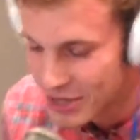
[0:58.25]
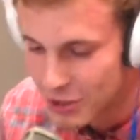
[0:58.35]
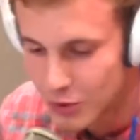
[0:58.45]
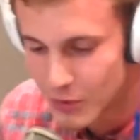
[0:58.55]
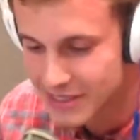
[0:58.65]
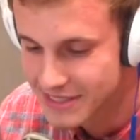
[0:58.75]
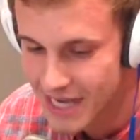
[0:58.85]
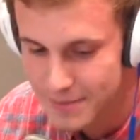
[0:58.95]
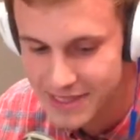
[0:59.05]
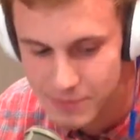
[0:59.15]
Who is
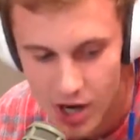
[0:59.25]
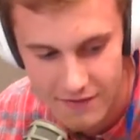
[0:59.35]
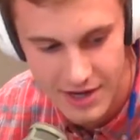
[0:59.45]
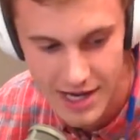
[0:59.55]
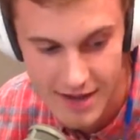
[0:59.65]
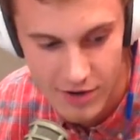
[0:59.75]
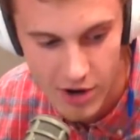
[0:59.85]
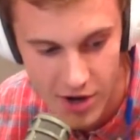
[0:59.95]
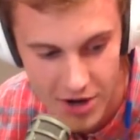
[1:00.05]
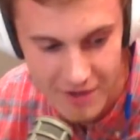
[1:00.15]
Thomas Marvin? Never
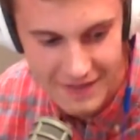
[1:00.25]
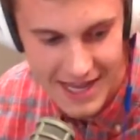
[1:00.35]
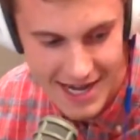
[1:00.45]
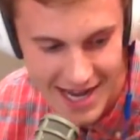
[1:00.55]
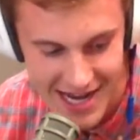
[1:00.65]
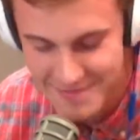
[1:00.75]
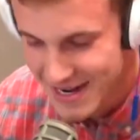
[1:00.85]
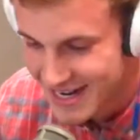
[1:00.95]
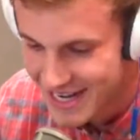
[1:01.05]
heard of that name.